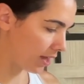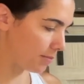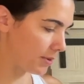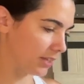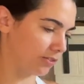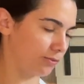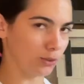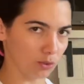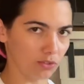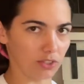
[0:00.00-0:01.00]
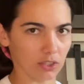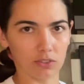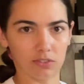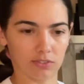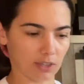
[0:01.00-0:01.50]
I mean, food still
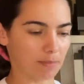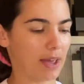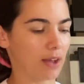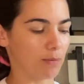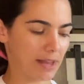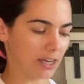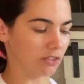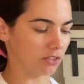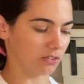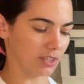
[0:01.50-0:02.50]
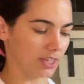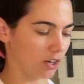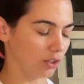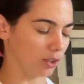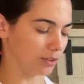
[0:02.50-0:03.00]
somehow manages to get
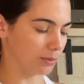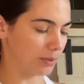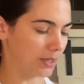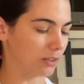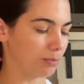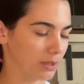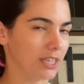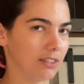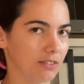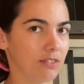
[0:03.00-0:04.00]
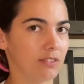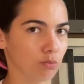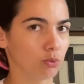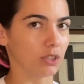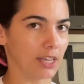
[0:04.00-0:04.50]
all over the place, but it
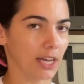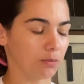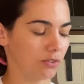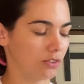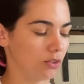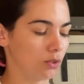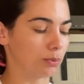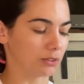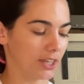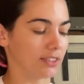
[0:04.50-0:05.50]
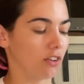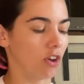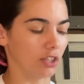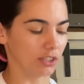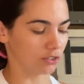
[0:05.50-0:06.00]
really helps to protect
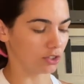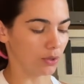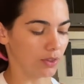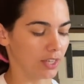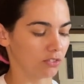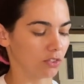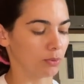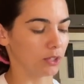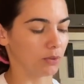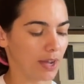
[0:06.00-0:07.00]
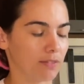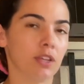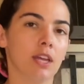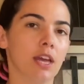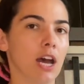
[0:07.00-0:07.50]
all his clothing so we don't have
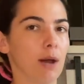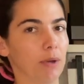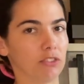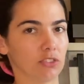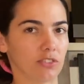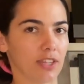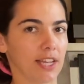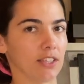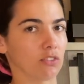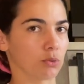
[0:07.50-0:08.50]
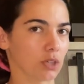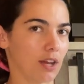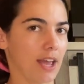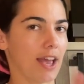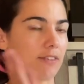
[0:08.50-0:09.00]
a bunch of stains and we're not
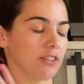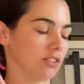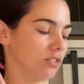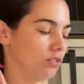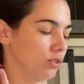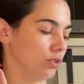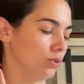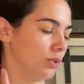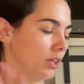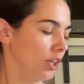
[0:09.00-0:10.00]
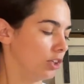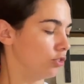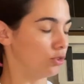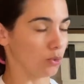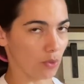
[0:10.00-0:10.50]
having to
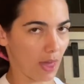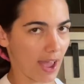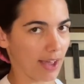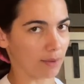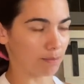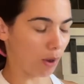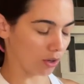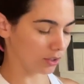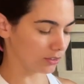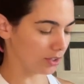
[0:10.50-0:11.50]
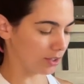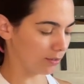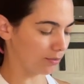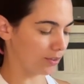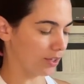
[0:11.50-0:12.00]
do that part of
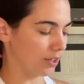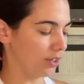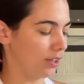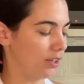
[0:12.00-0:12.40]
the